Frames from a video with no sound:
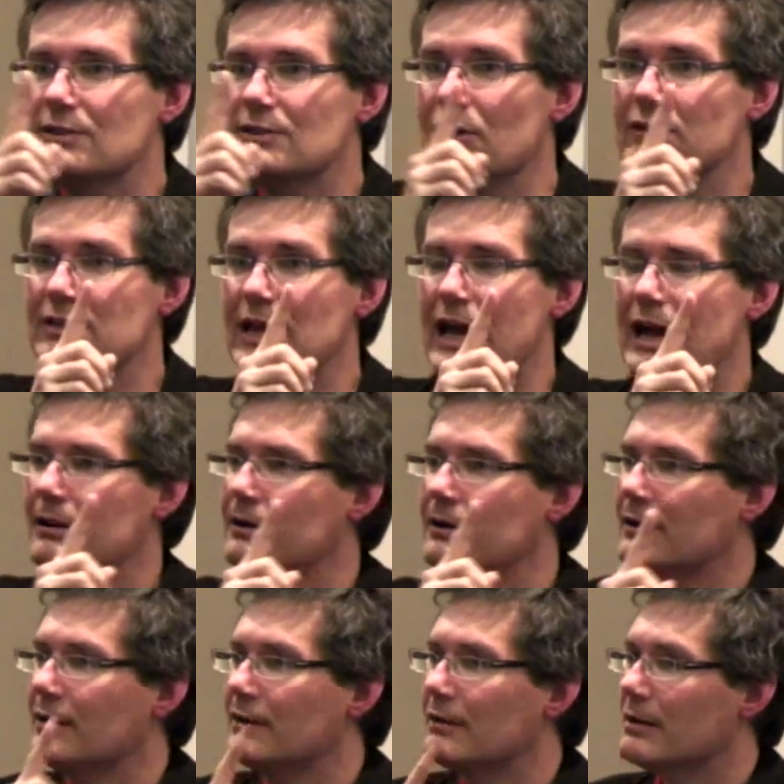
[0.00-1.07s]
and slowed
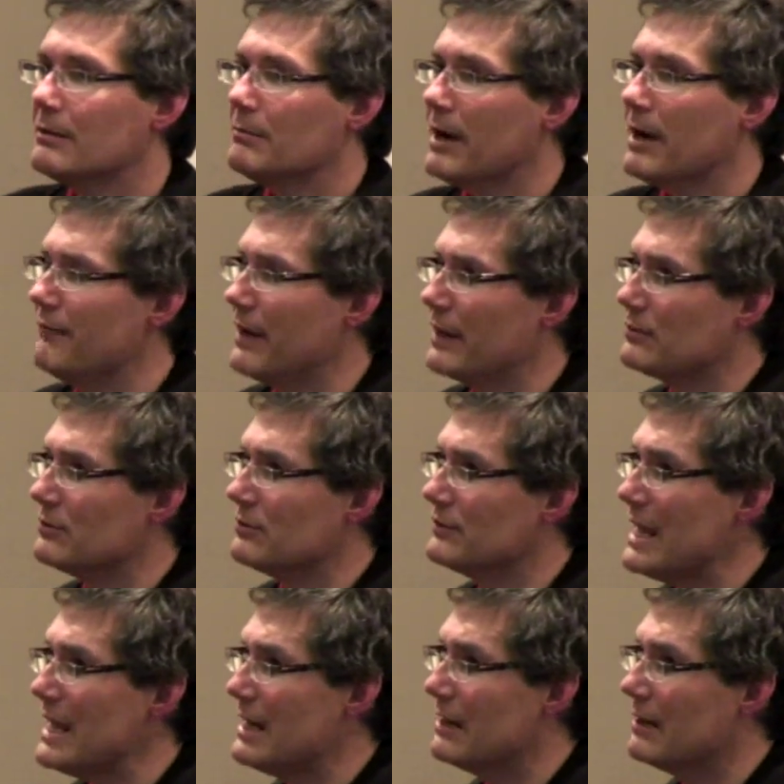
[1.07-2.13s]
down by a
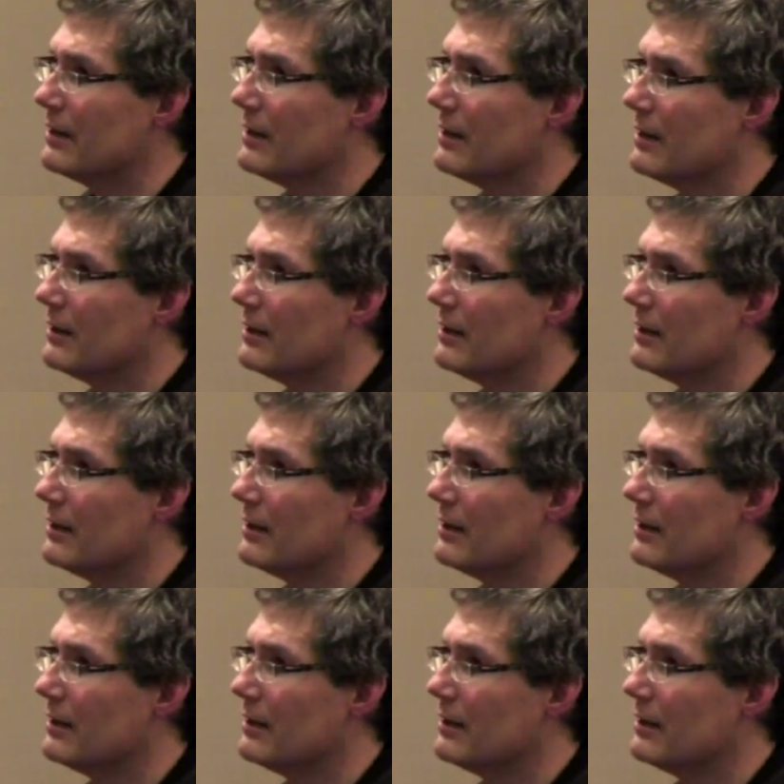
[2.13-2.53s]
factor of 10.